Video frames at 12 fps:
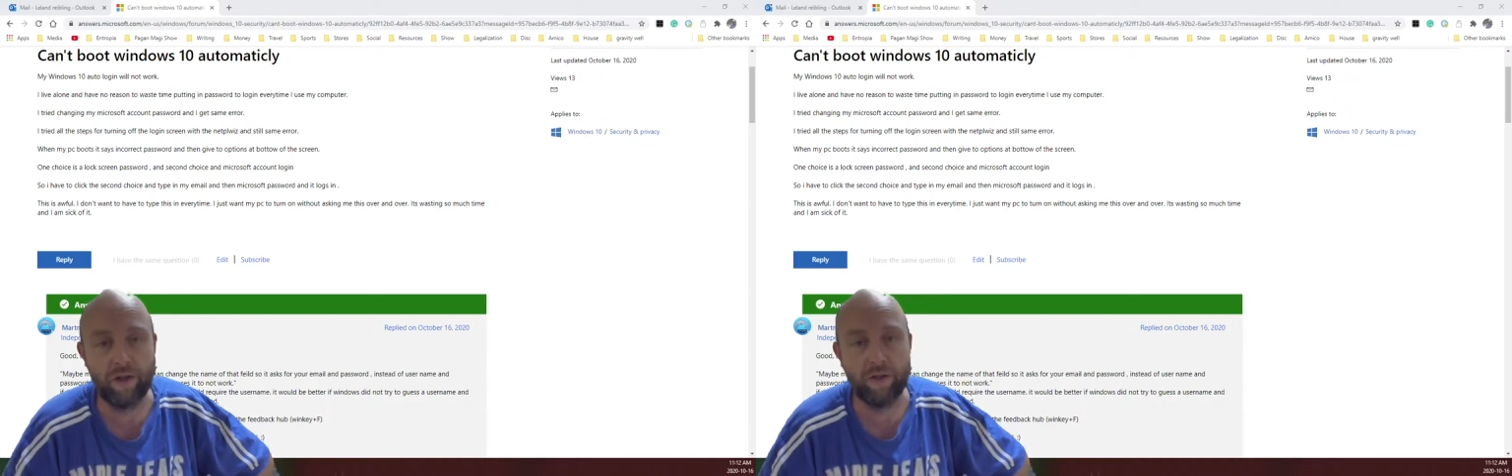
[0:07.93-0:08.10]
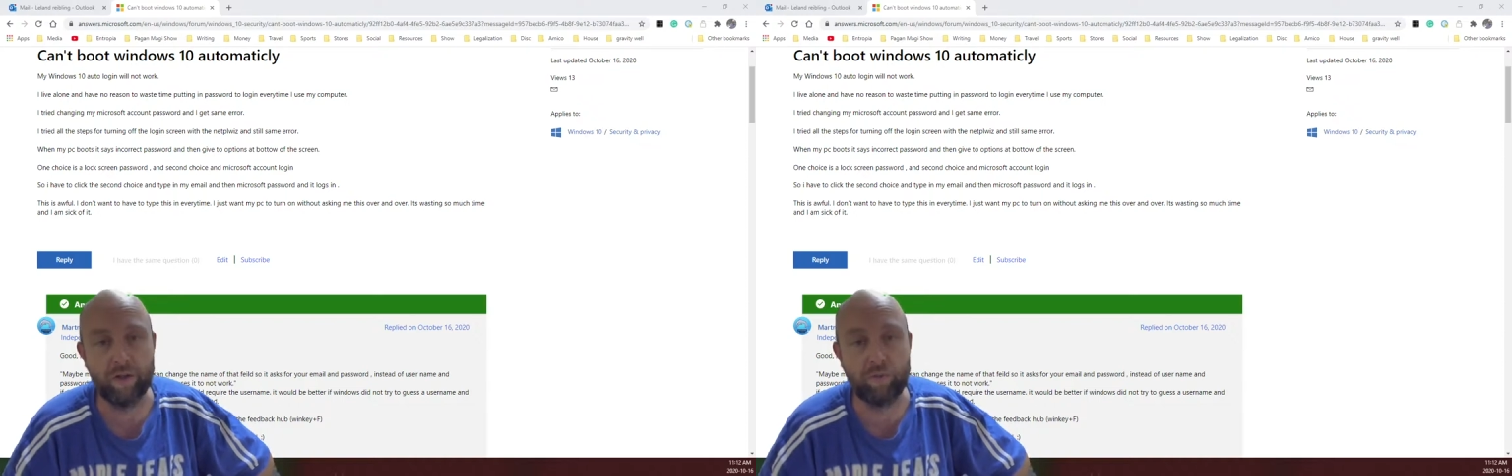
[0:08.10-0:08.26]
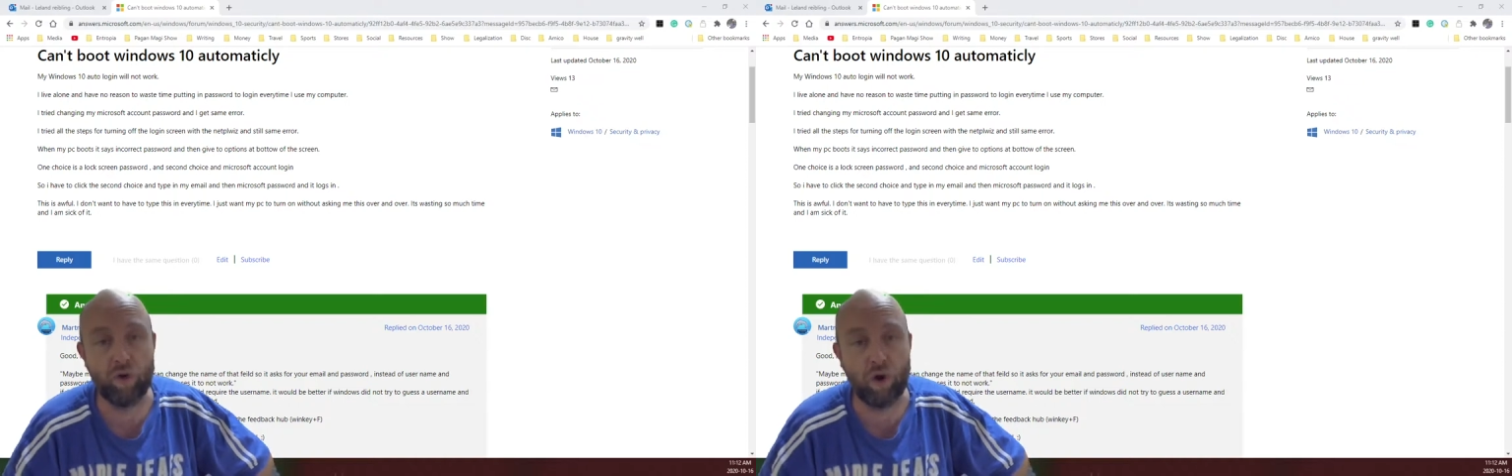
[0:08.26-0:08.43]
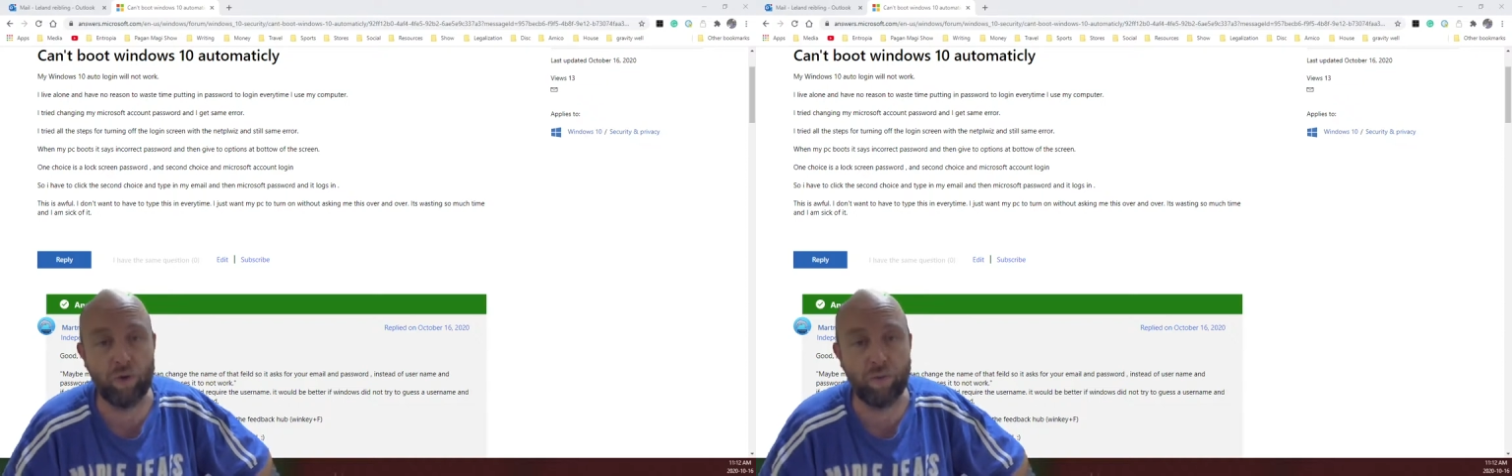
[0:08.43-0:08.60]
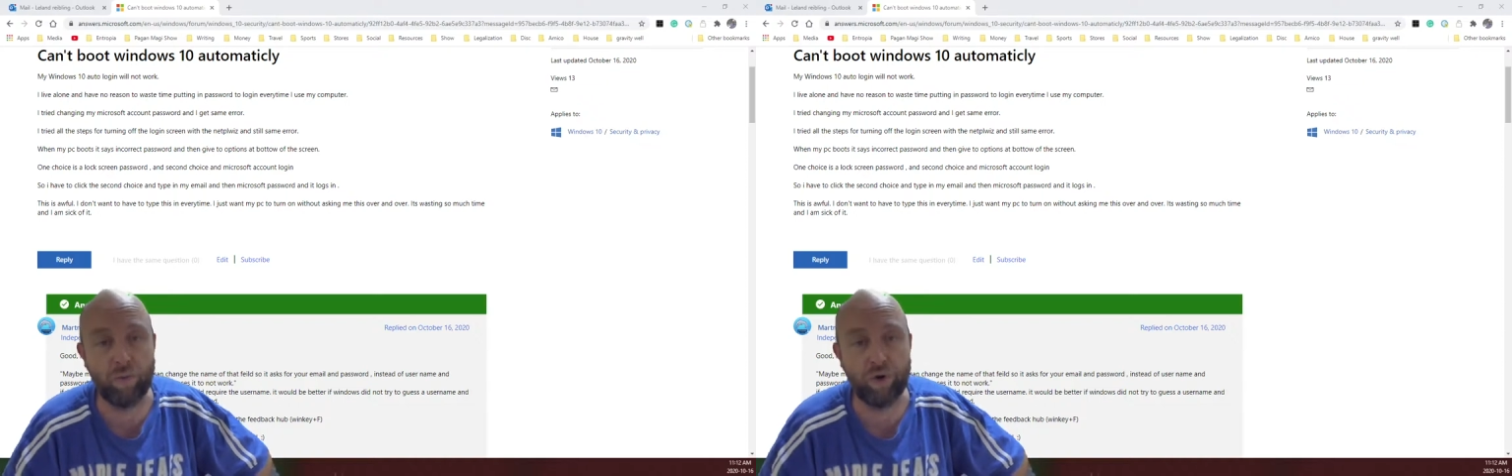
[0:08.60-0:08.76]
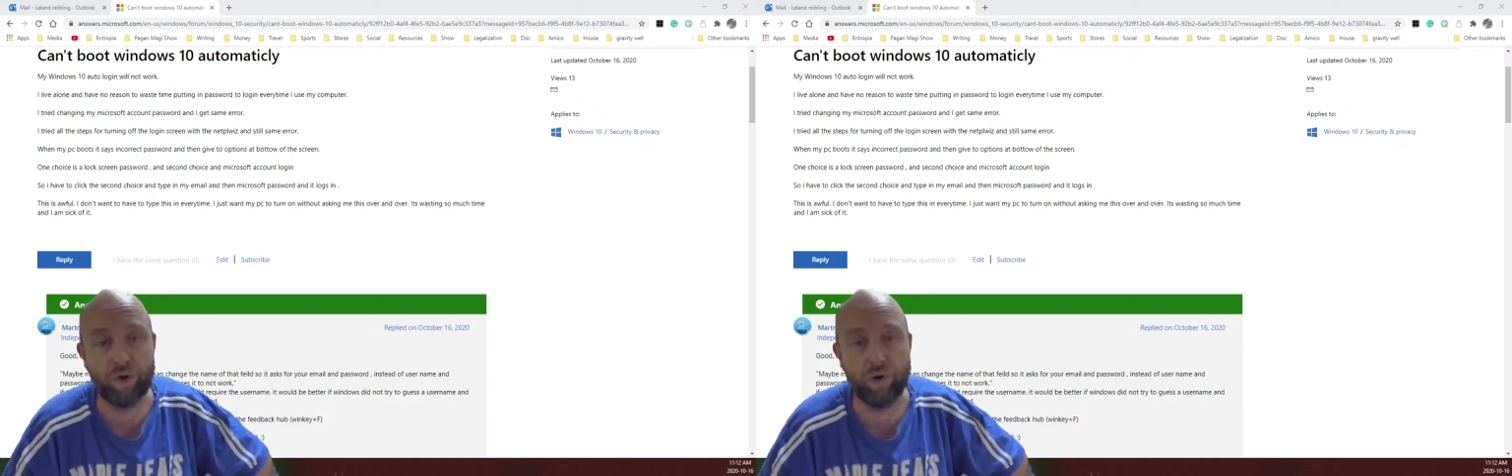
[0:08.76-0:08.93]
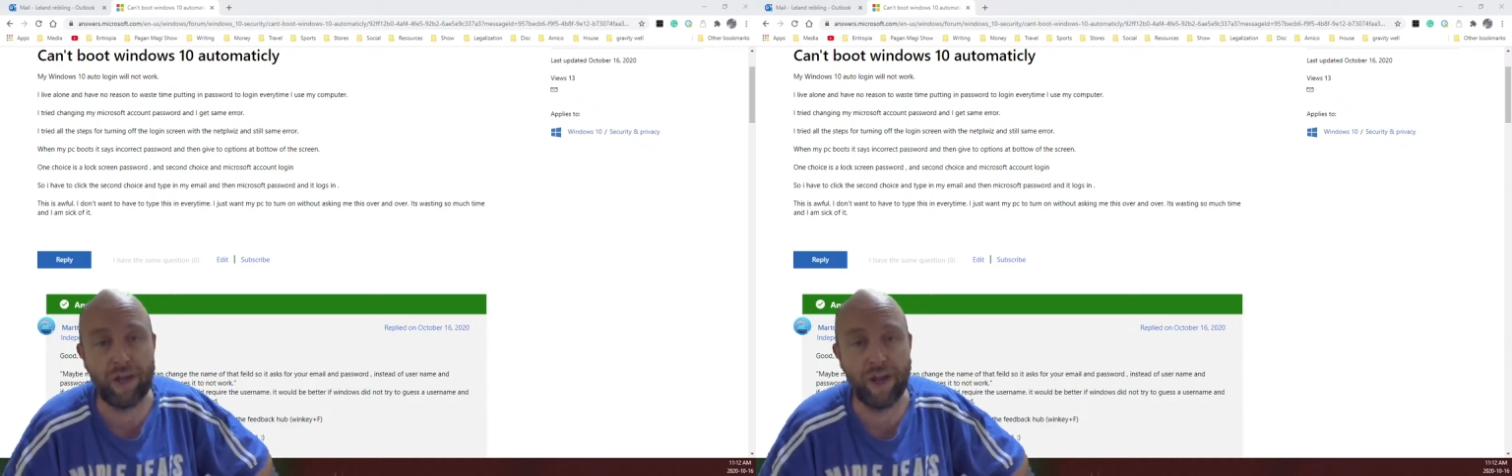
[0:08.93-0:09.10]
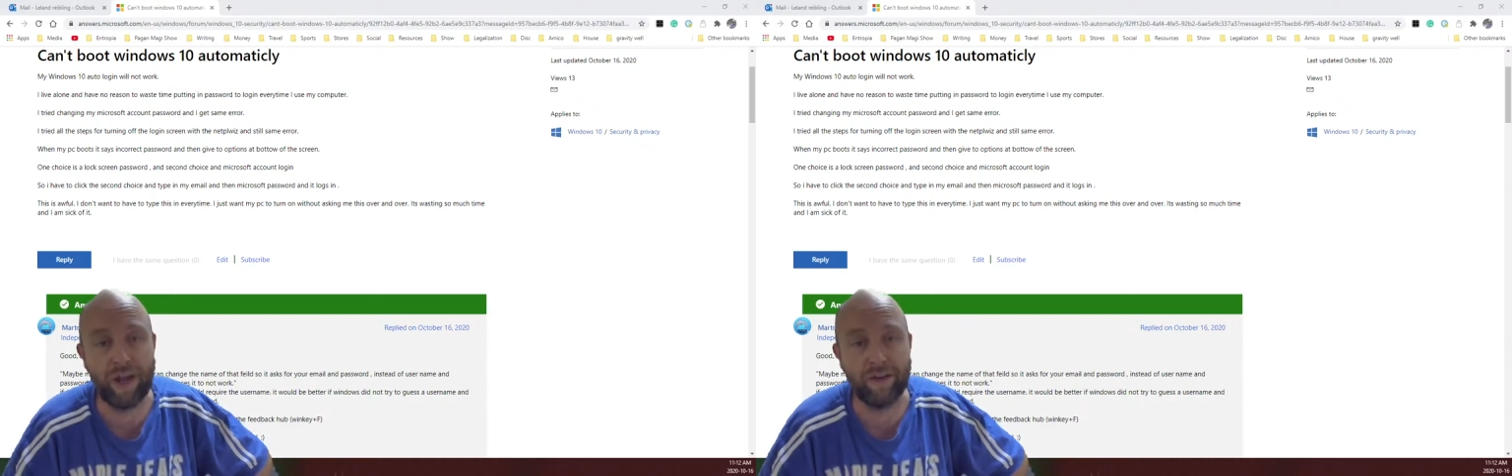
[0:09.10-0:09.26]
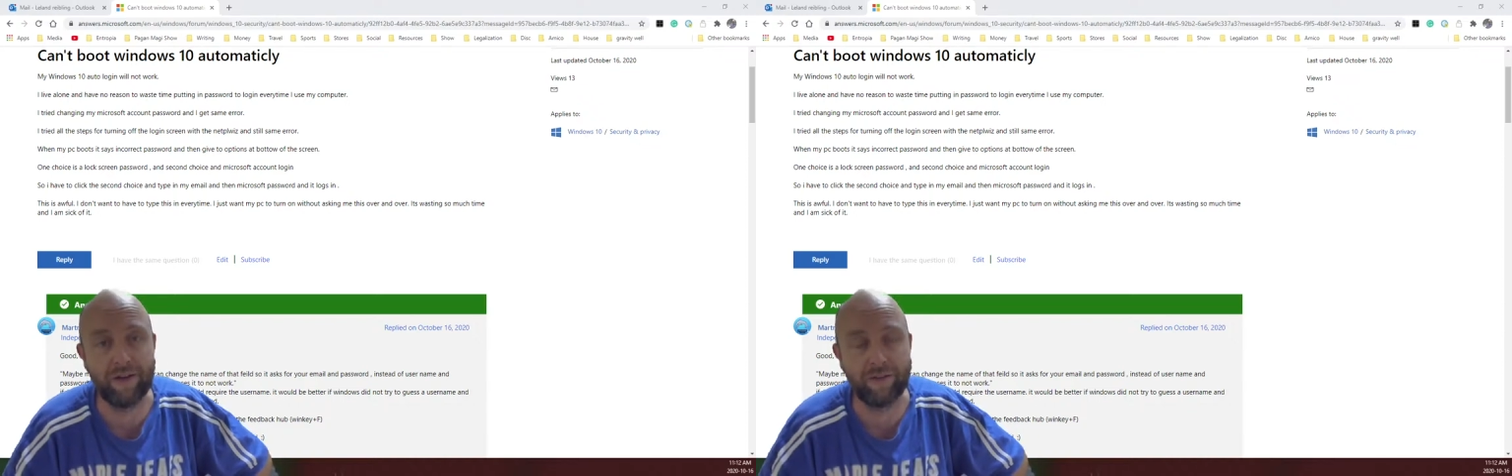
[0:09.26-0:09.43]
the problem where you
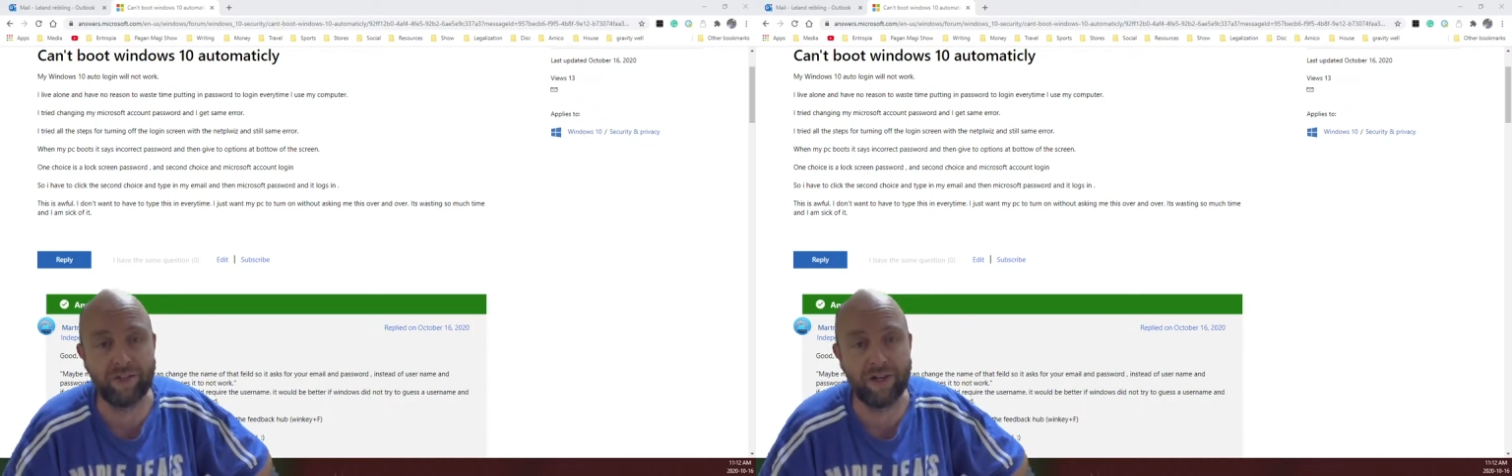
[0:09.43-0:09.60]
can't set